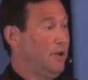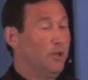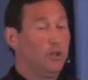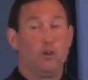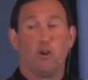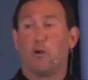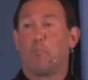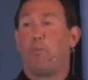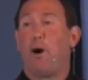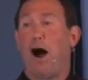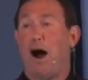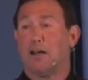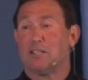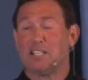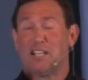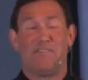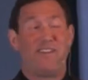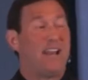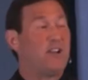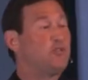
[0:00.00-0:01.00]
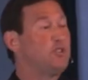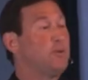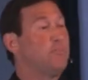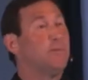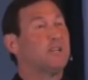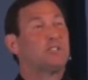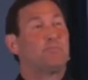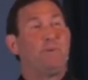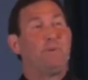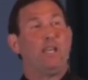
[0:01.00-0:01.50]
Your positive energy
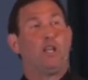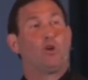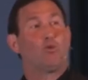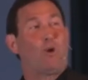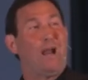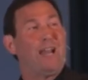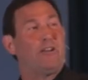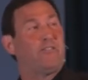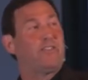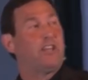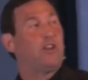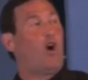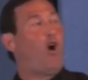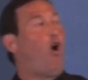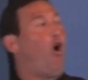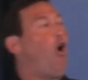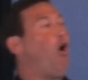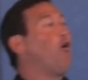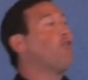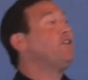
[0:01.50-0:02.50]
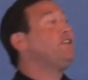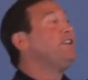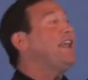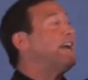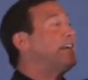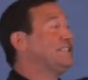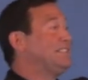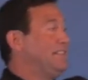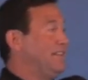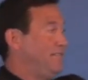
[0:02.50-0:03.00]
must be greater than all the
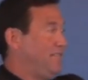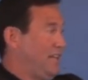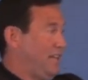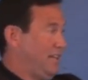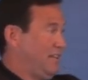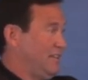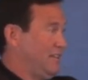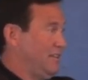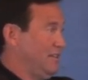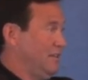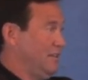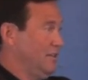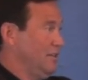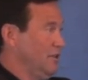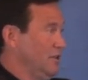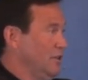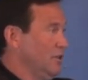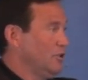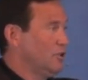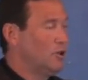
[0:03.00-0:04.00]
negativity.